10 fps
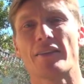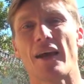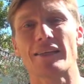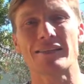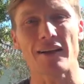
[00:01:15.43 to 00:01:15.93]

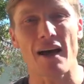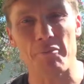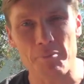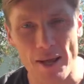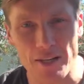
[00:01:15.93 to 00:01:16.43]
They
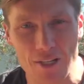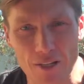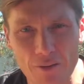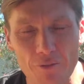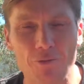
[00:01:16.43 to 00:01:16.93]
start
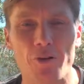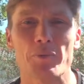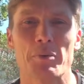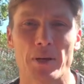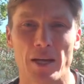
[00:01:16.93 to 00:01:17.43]
managing it
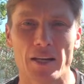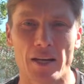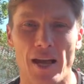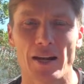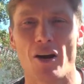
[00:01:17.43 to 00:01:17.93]
from the
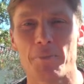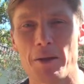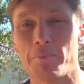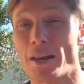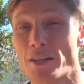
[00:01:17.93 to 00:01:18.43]
beginning, and I
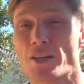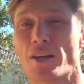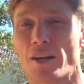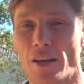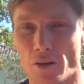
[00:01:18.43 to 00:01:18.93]
mean managing
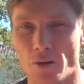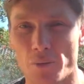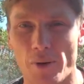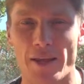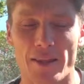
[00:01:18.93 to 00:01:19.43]
it in a
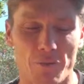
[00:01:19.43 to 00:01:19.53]
good way.